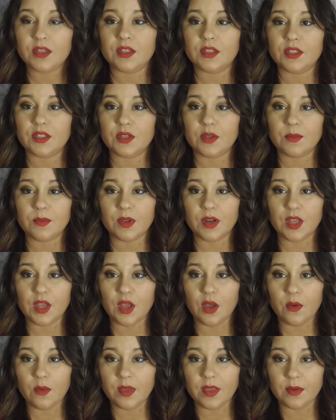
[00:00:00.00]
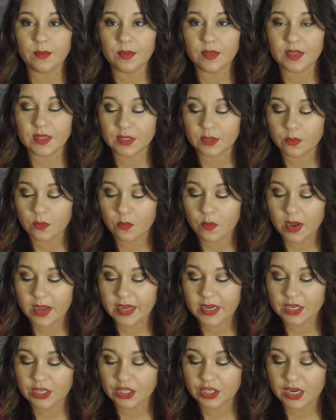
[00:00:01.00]
So I'm going to go in with this
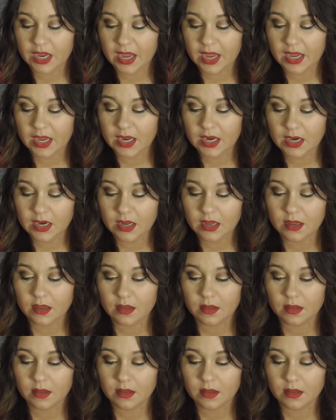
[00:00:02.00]
white shade.